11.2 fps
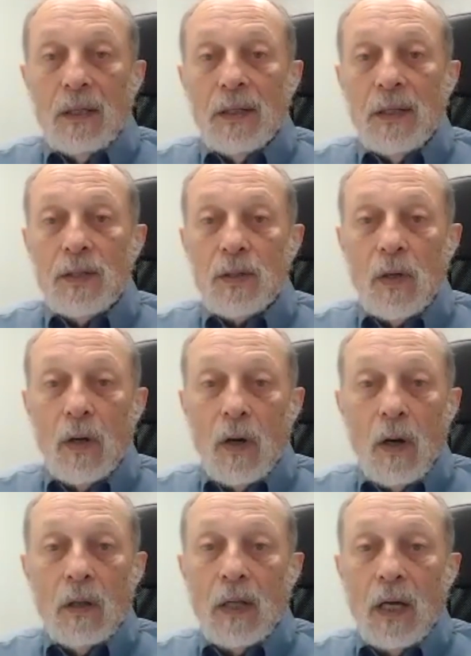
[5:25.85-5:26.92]
These are
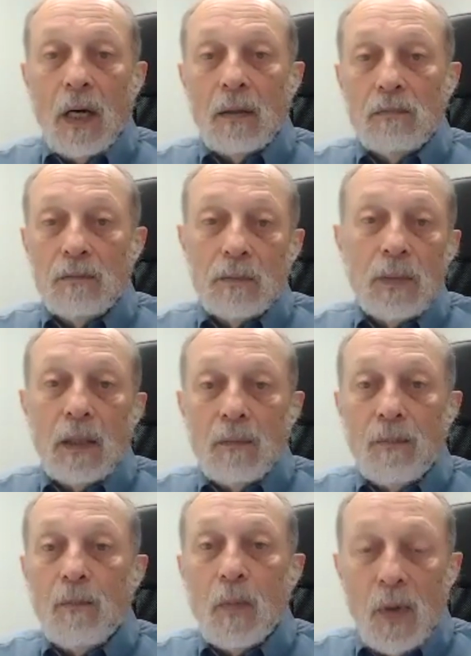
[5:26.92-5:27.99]
all
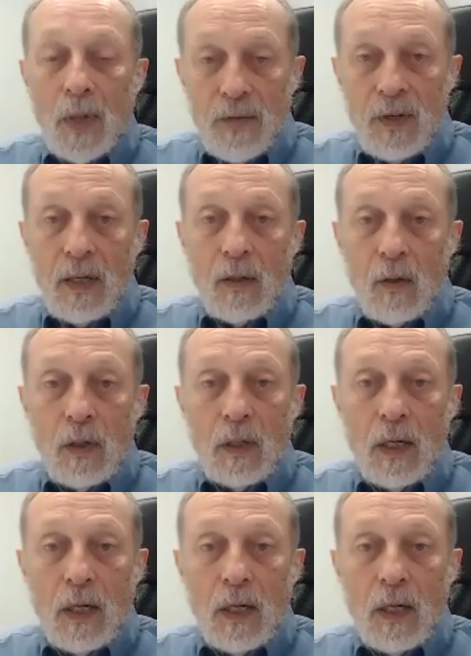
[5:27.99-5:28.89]
Meriva or